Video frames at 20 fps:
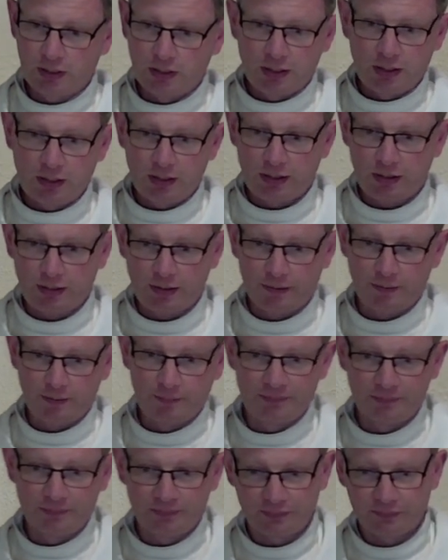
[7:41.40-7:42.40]
Um,
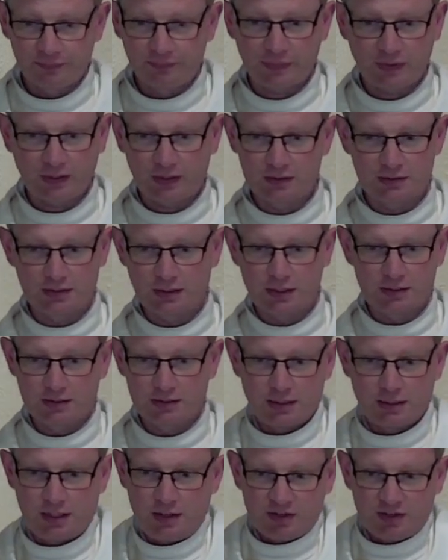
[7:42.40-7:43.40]
because it's,
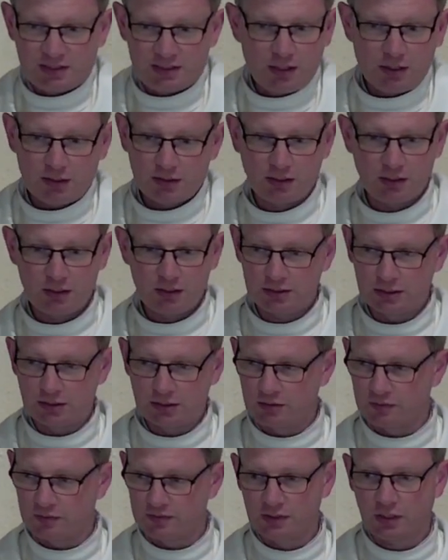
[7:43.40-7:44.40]
if it's not God-centered, if
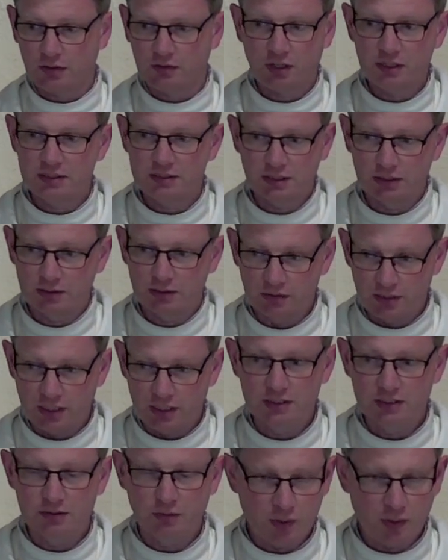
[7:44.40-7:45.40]
it's not Christ-centered,
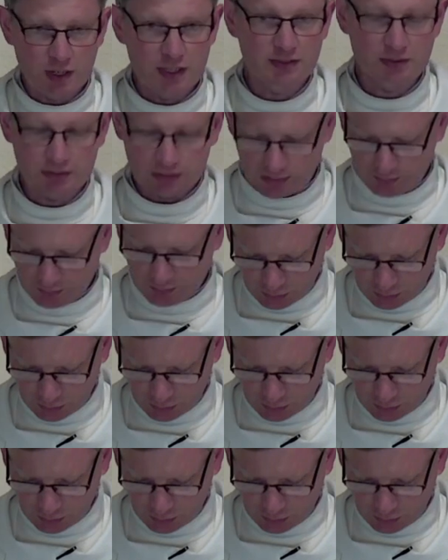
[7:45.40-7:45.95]
it's a waste of time.